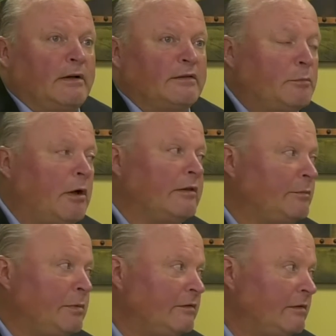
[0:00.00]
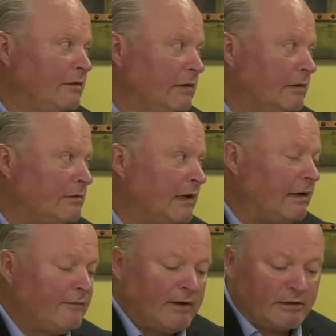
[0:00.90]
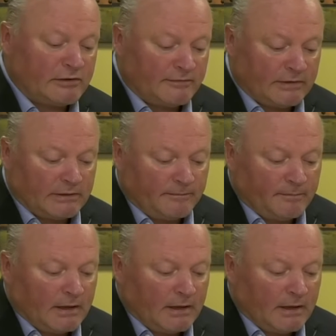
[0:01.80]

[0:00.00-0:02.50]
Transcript: smallest business to take advantage of it.